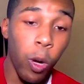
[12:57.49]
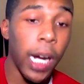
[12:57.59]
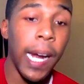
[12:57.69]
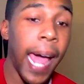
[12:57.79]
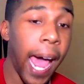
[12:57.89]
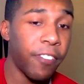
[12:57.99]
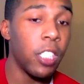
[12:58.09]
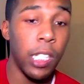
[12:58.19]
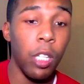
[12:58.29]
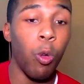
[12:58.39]
we're going to
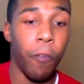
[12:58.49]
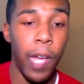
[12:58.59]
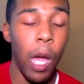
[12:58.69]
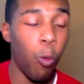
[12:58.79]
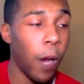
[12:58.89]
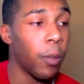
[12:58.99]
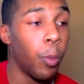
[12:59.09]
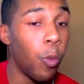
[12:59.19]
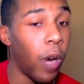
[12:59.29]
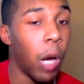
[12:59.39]
have to deal with it, and we
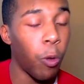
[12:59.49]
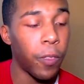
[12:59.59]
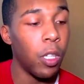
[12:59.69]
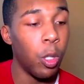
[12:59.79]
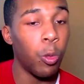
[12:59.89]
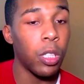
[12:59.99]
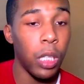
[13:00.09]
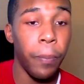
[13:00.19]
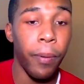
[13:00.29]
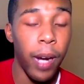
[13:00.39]
have to move on with the
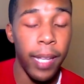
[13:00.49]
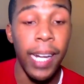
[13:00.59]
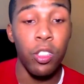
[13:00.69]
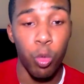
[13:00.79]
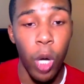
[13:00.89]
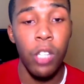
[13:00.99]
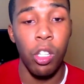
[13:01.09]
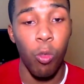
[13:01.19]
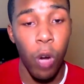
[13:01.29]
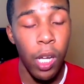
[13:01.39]
newest Clipper, and that is
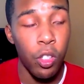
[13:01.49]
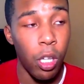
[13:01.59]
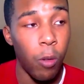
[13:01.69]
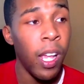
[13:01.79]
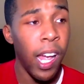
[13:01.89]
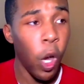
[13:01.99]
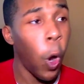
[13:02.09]
Rajon Rondo.